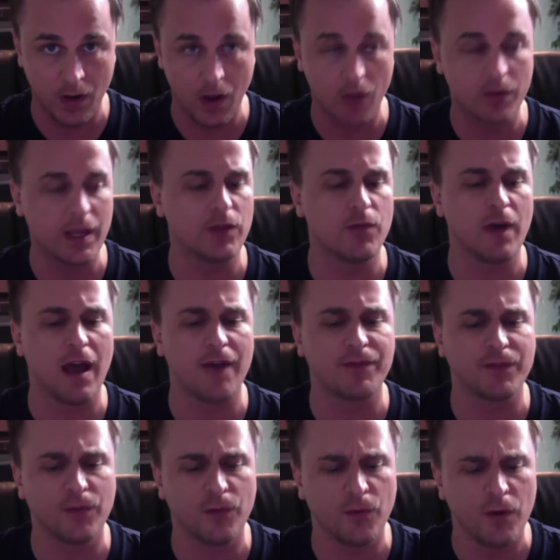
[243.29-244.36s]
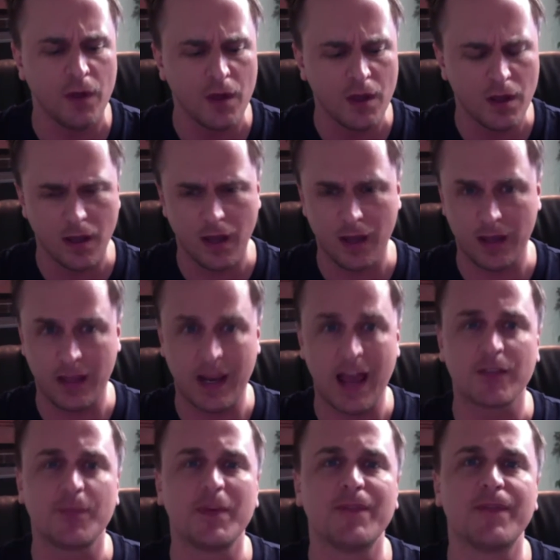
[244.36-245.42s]
Okay, it has
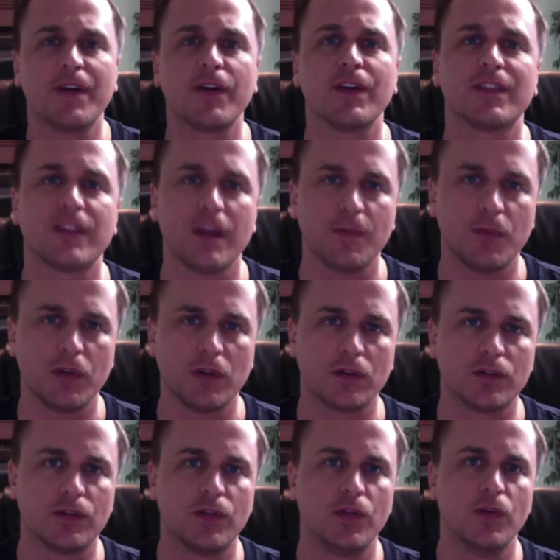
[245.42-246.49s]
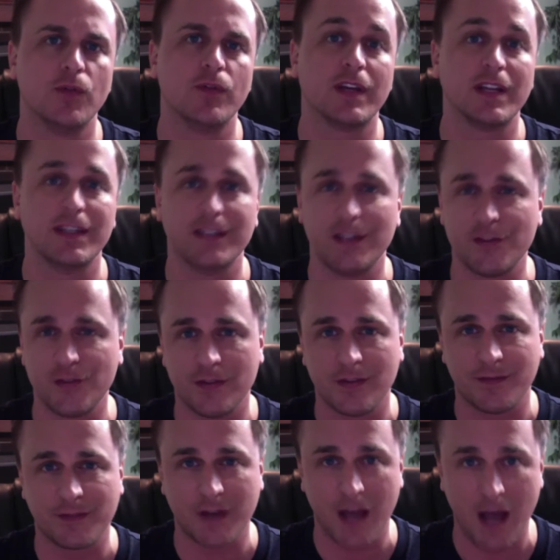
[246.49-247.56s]
to be very similar to the conditions
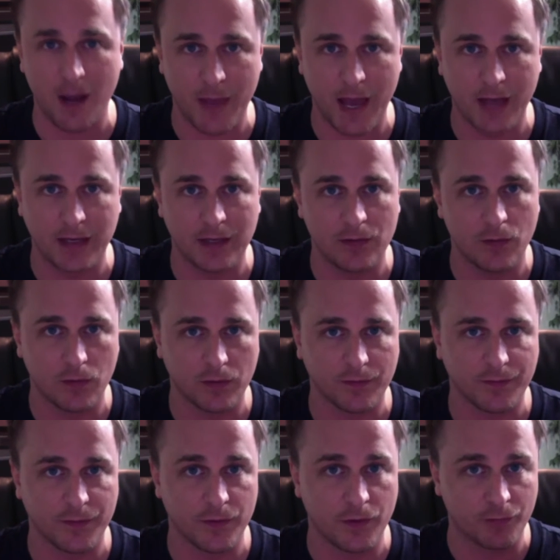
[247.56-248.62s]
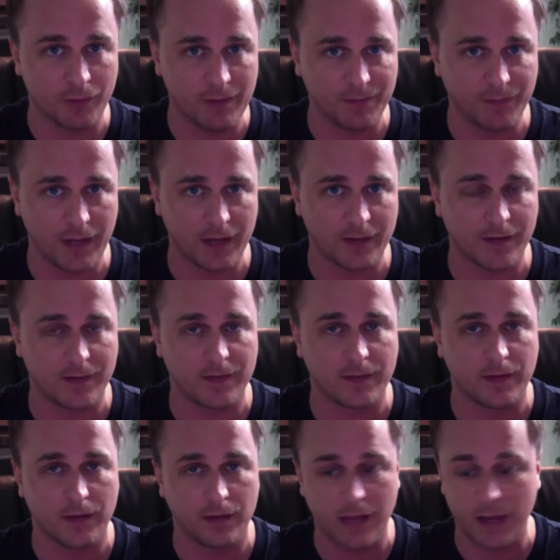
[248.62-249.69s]
of combat in order for your reflexes
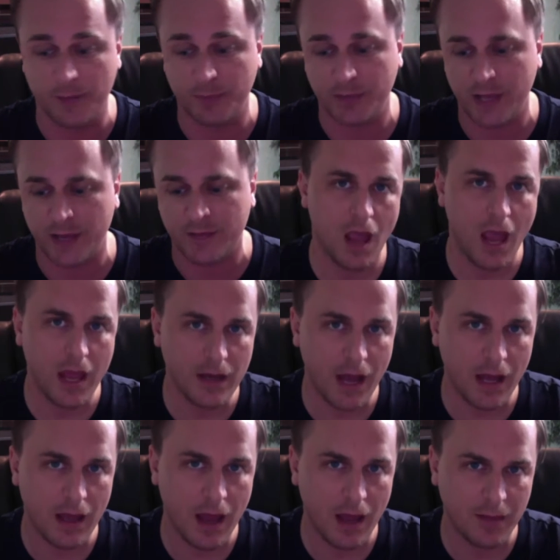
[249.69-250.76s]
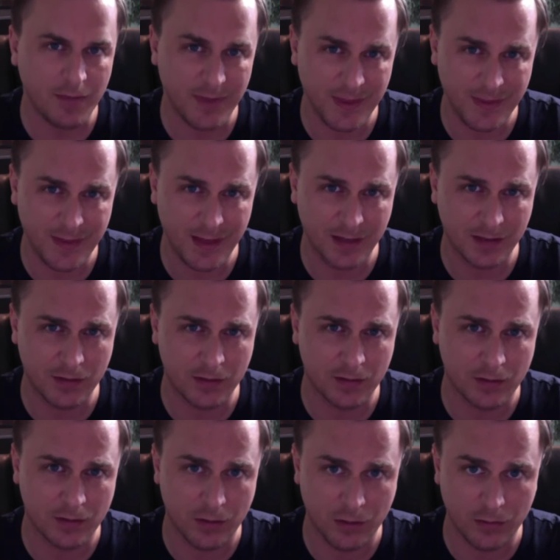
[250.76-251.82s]
to take place. And I think that
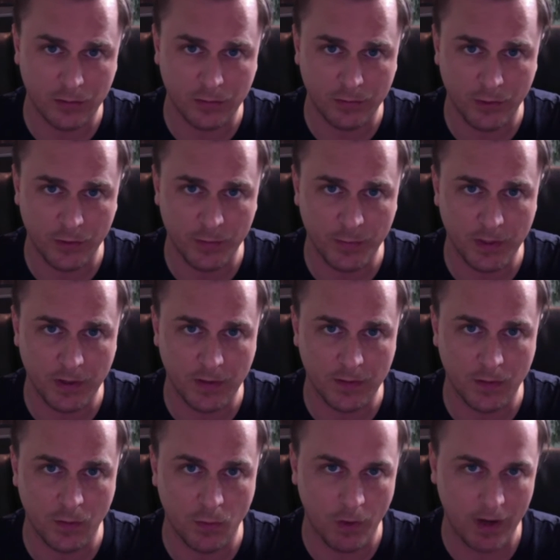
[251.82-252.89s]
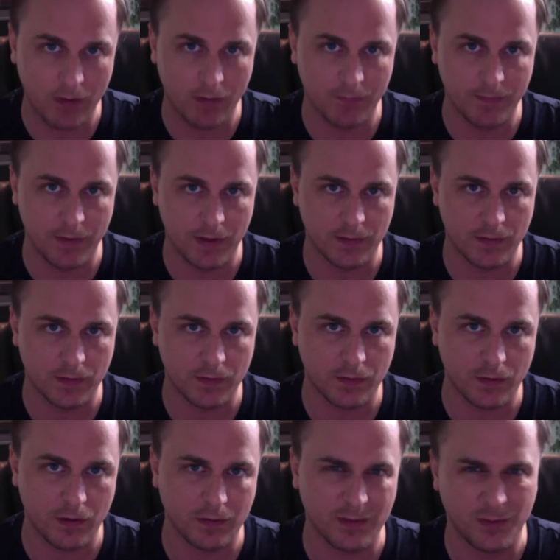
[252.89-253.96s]
Colonel Grossman is aware of
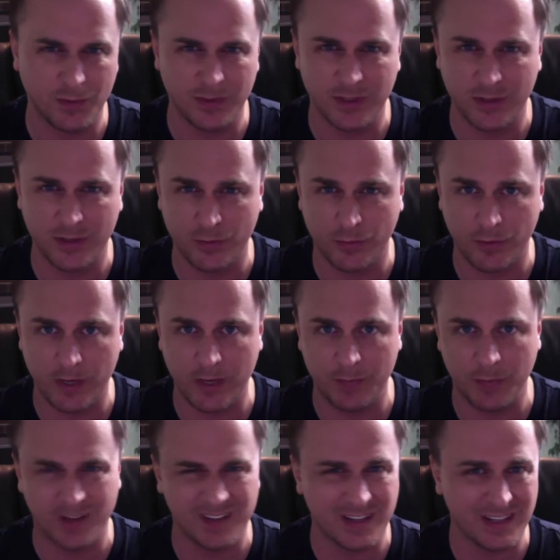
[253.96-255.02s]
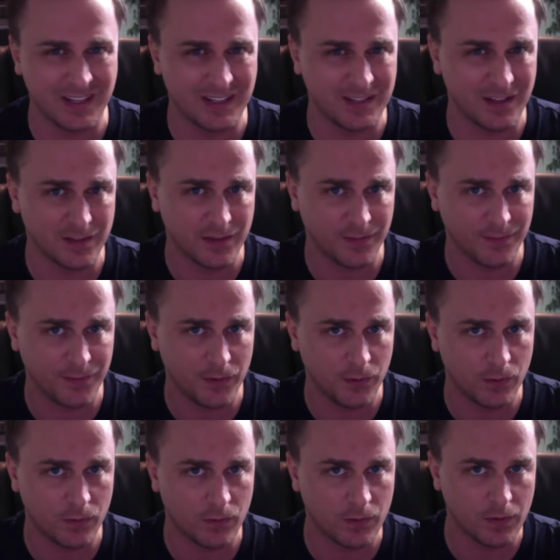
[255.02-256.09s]
this to a degree, but he does
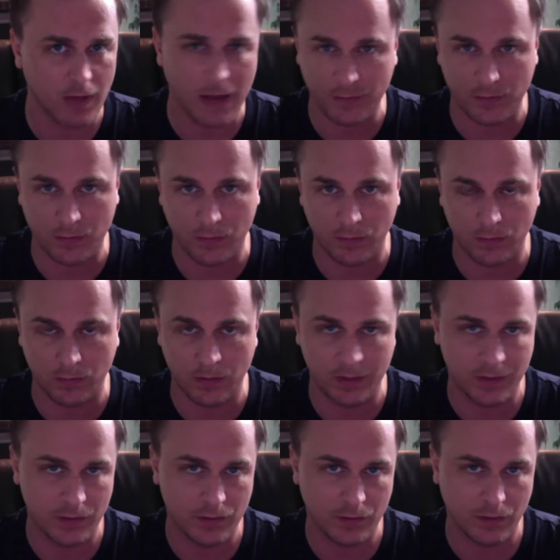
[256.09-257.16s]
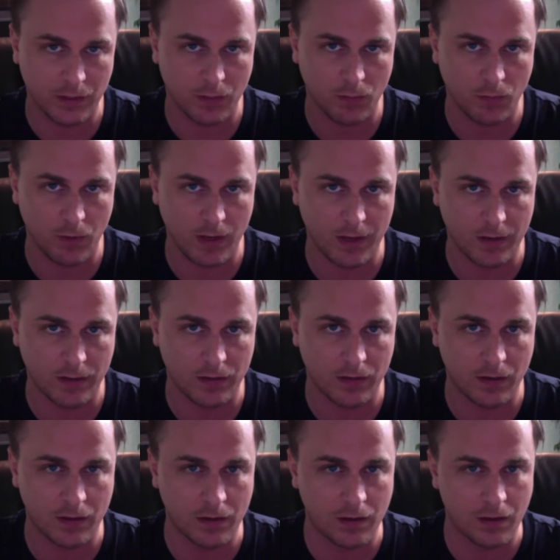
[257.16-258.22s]
confuse classical conditioning with
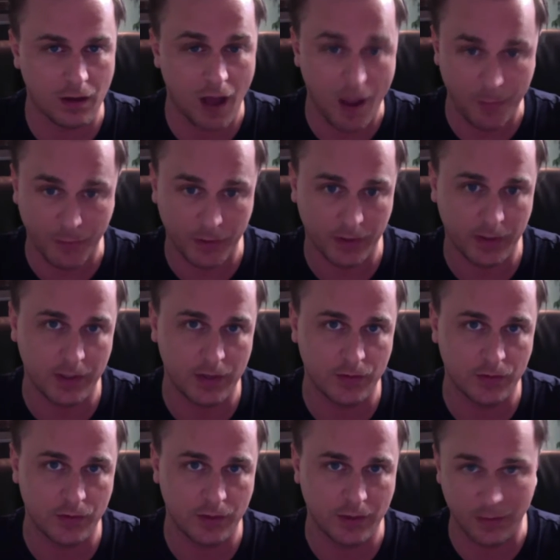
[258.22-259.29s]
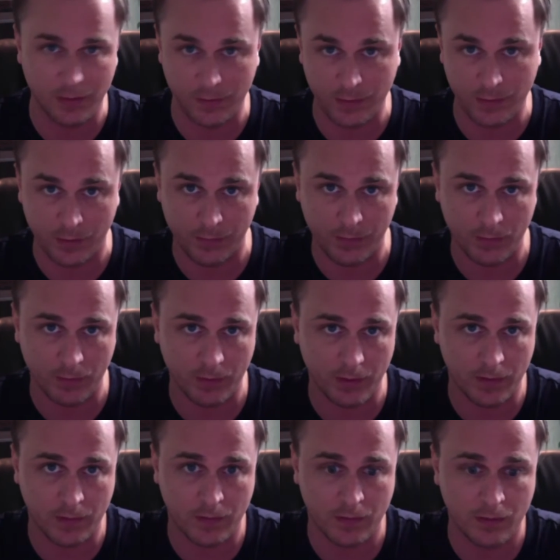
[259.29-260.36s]
operant conditioning in this interview, at
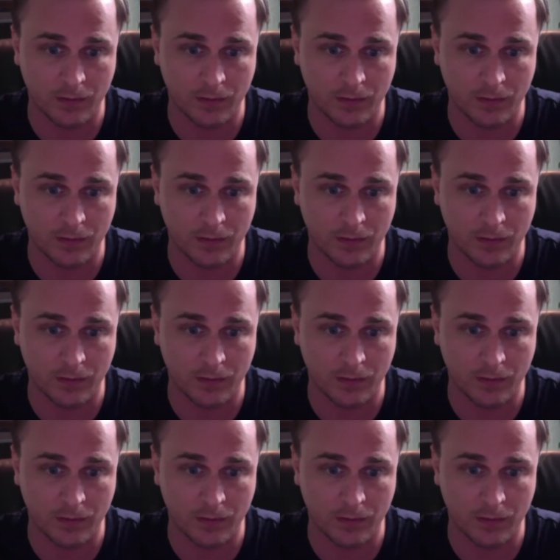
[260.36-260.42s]
least.